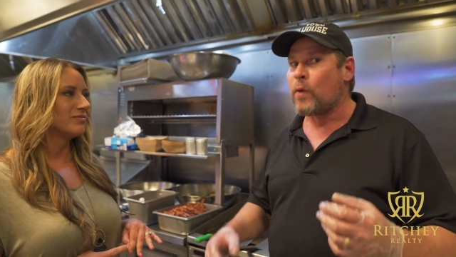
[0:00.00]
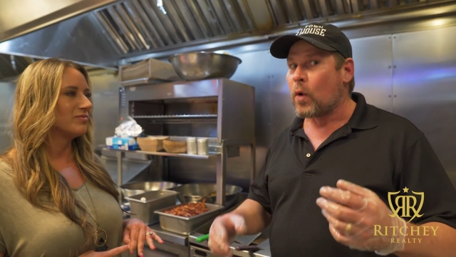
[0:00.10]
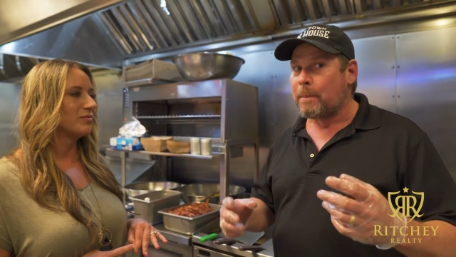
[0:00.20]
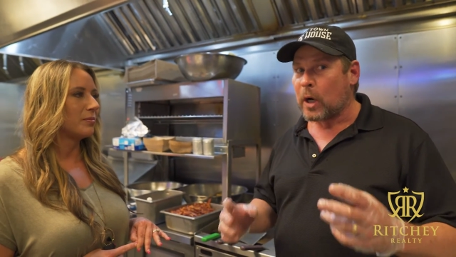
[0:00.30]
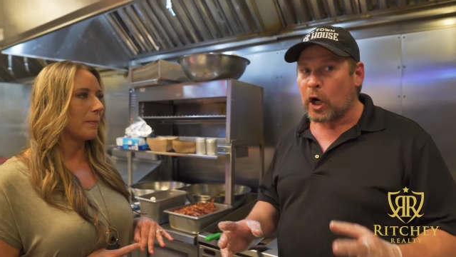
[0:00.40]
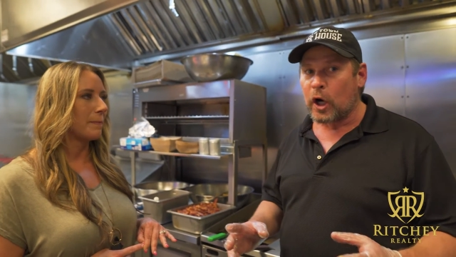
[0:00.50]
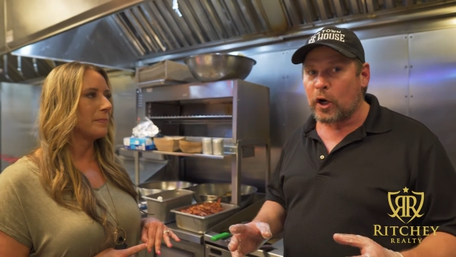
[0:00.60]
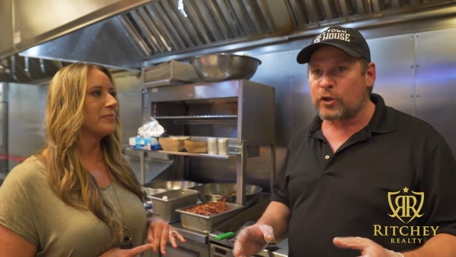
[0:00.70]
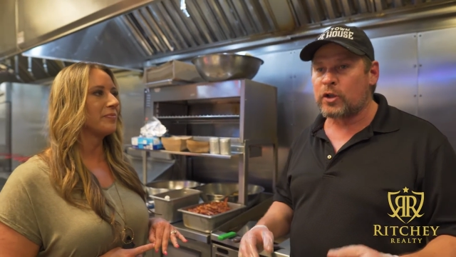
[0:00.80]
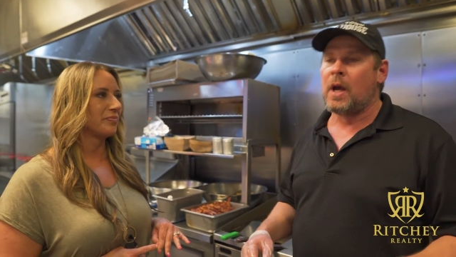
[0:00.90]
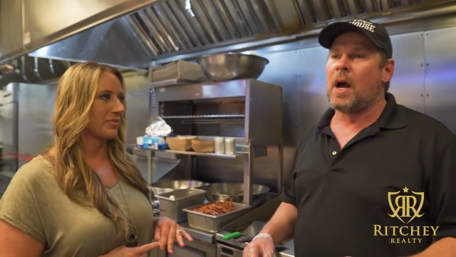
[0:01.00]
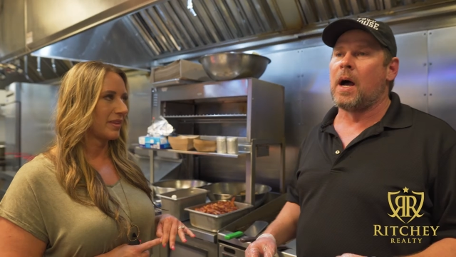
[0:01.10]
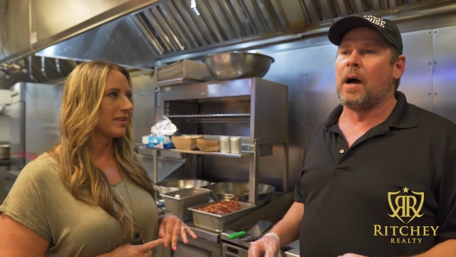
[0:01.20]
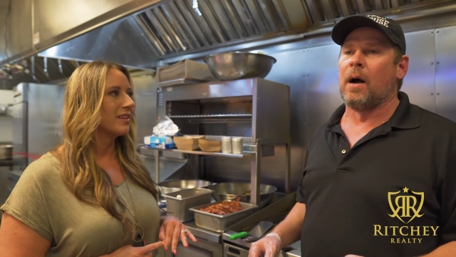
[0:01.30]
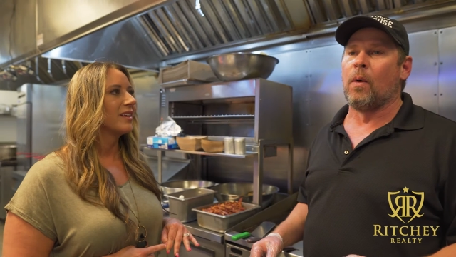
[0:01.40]
Speaker 1: for burgers.
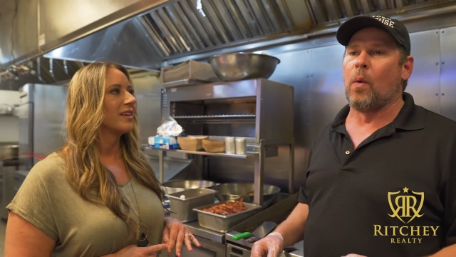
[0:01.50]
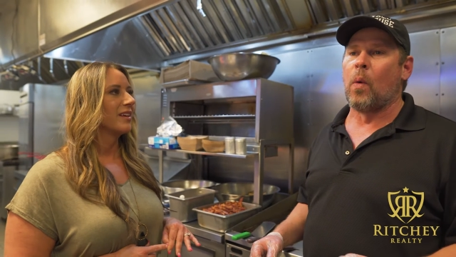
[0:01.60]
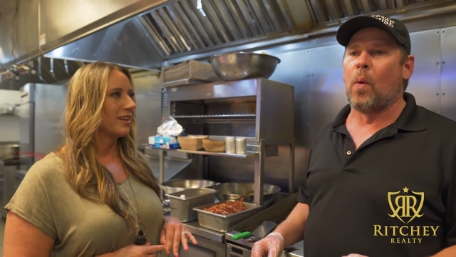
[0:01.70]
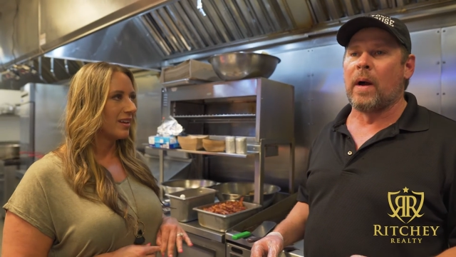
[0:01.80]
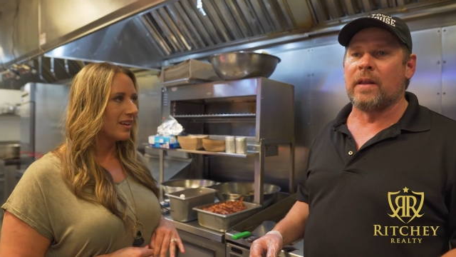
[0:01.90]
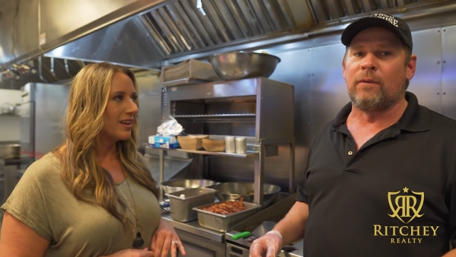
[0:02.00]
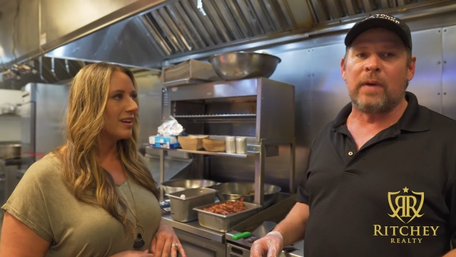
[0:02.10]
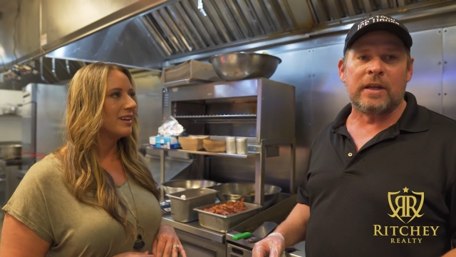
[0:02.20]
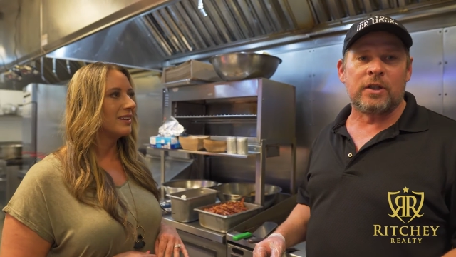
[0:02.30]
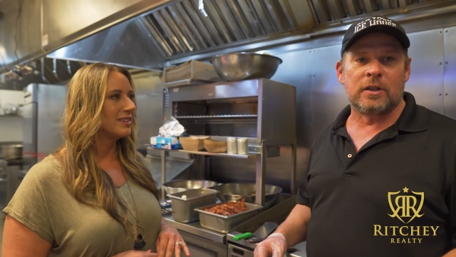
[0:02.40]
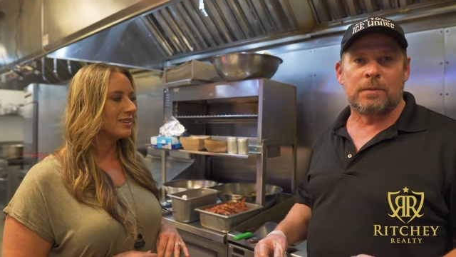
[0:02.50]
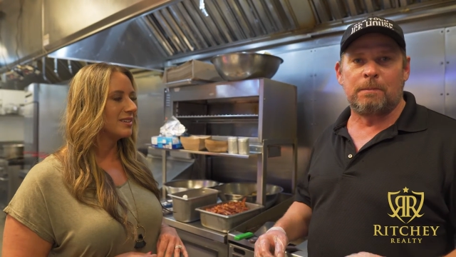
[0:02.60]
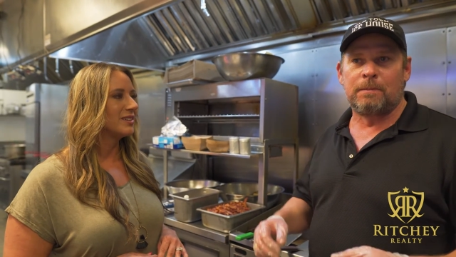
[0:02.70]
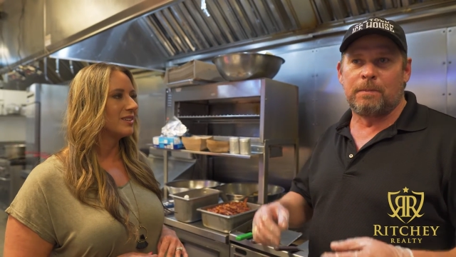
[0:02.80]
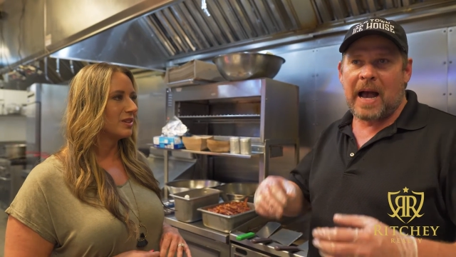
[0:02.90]
Uh, one of the visions
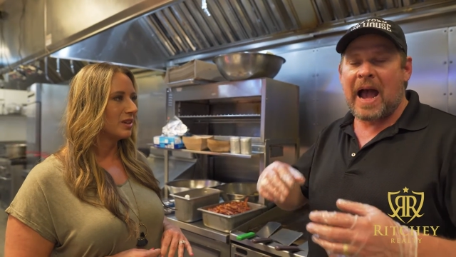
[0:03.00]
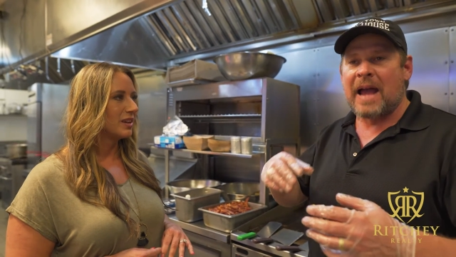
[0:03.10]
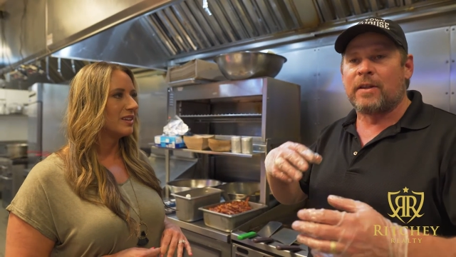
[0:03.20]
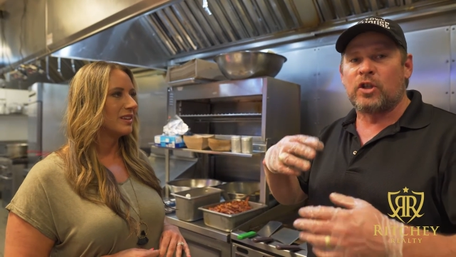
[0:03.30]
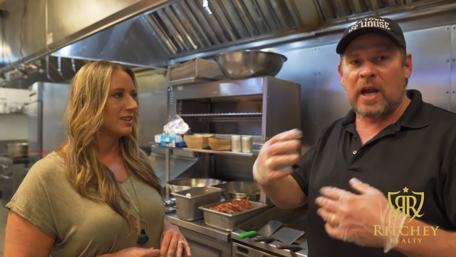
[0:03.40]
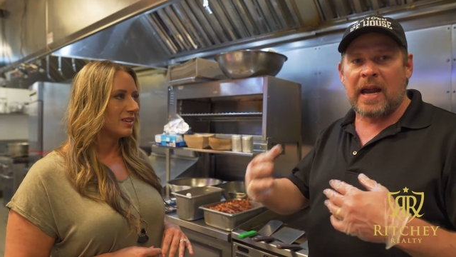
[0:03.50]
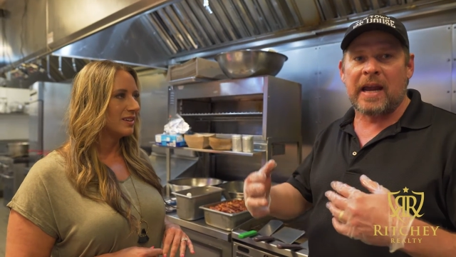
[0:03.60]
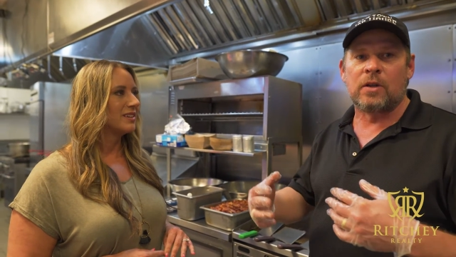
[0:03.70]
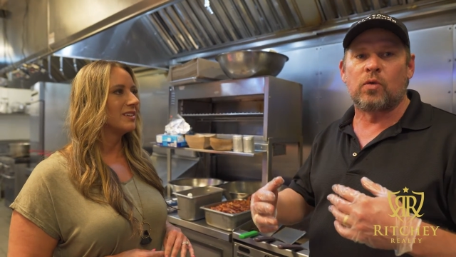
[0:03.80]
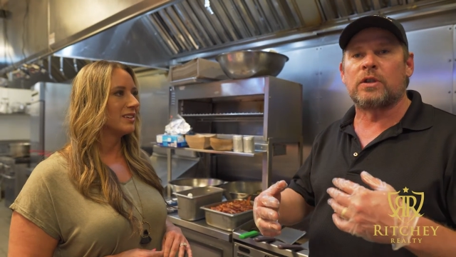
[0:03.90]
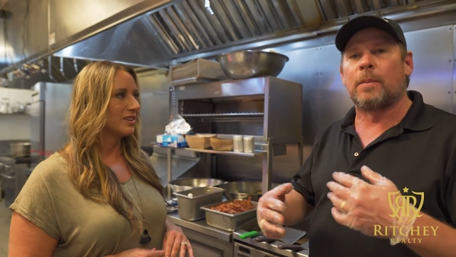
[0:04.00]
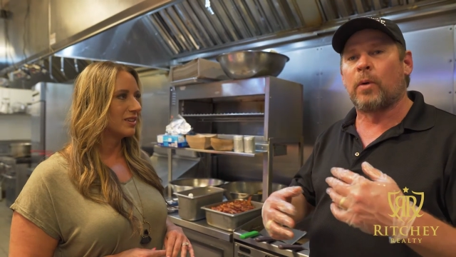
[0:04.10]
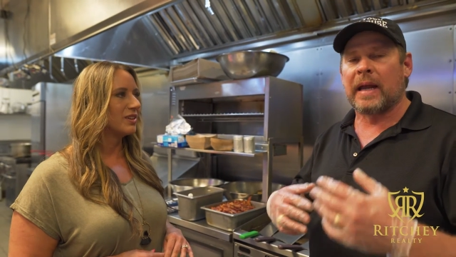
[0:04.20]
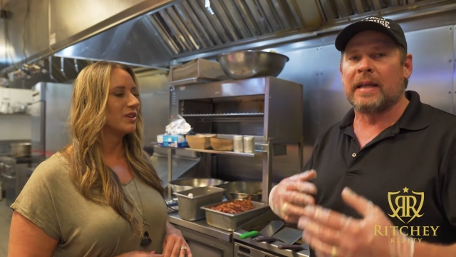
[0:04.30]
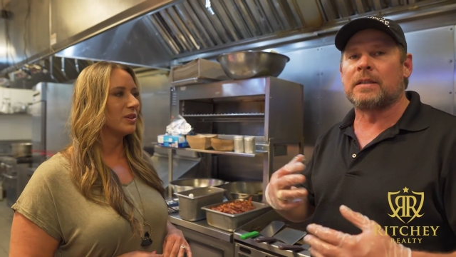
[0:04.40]
behind the change was to
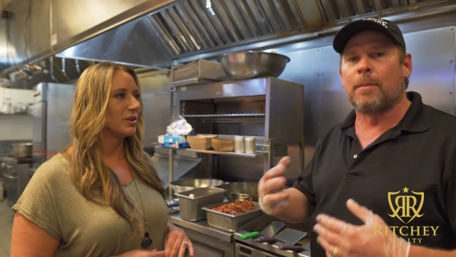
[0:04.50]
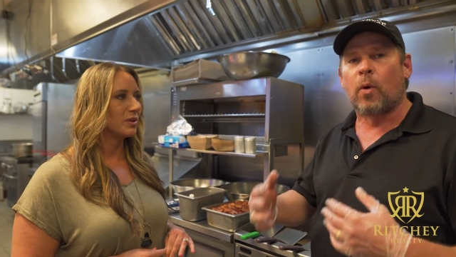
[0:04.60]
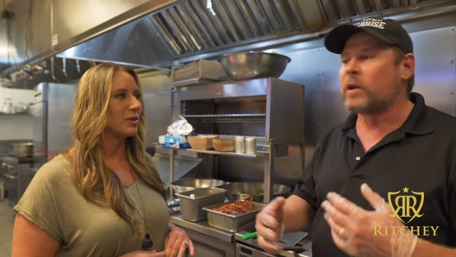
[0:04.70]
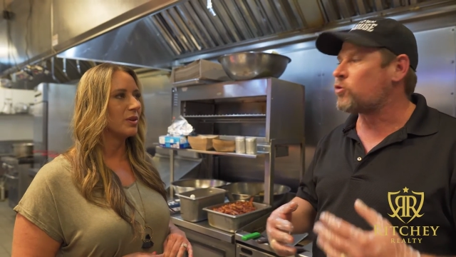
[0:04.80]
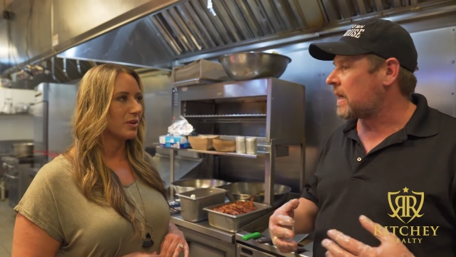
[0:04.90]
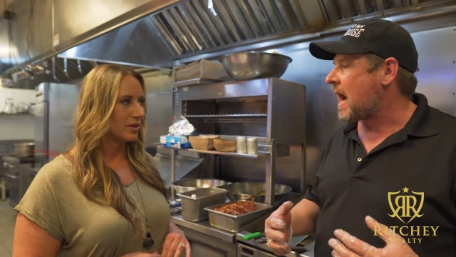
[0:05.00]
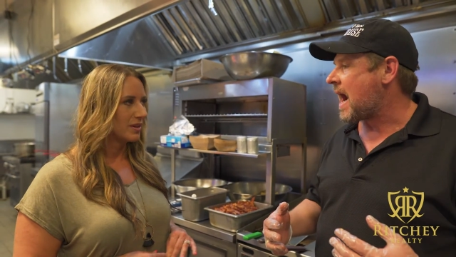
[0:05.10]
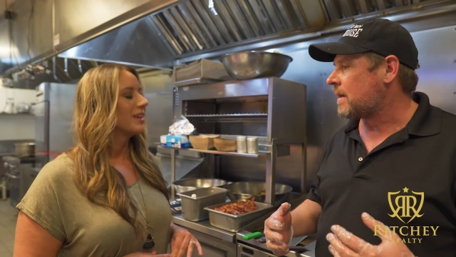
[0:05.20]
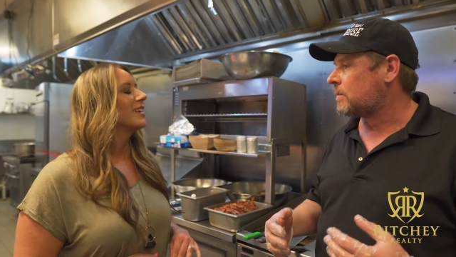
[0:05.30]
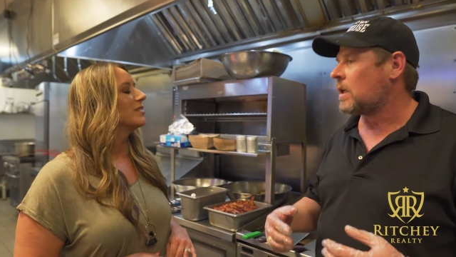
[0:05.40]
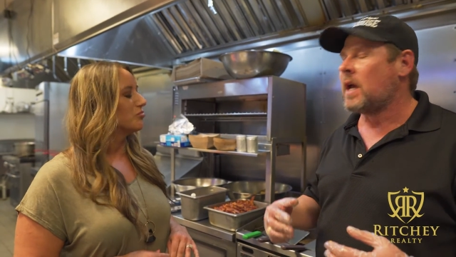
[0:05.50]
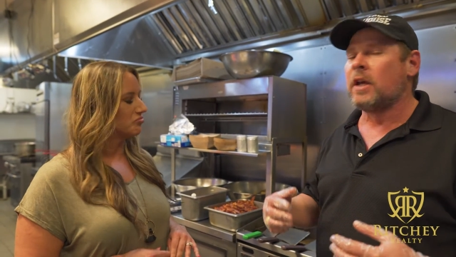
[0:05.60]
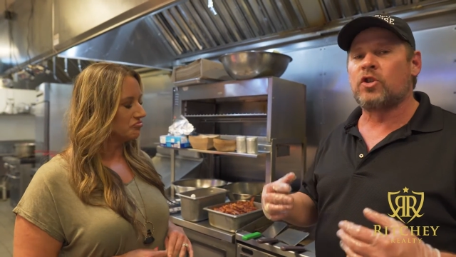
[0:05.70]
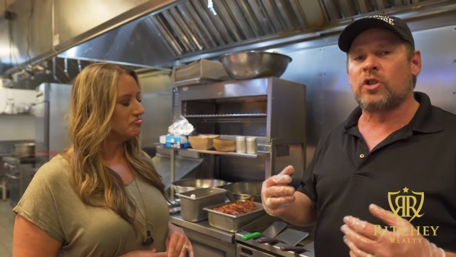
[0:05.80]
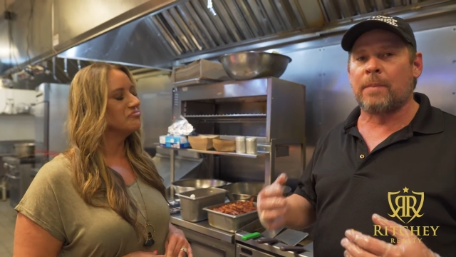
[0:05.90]
bring in some more interesting items, mm
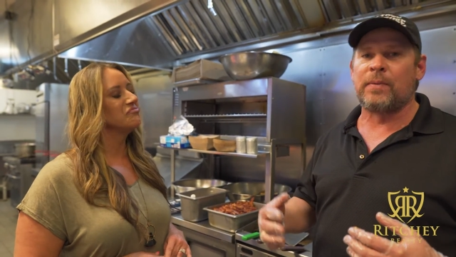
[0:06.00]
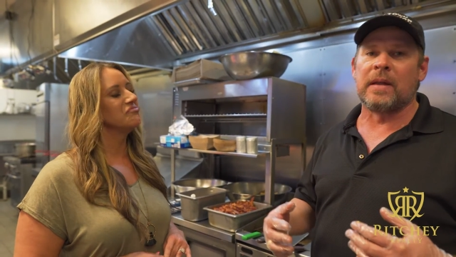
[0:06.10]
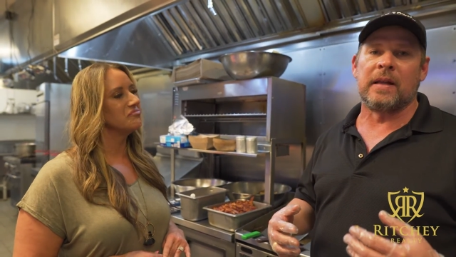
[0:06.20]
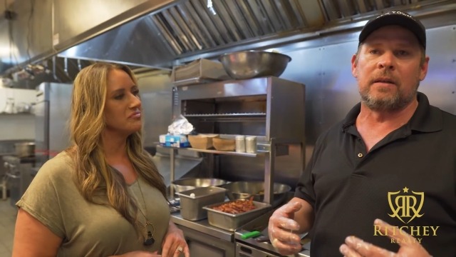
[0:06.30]
-hmm. something that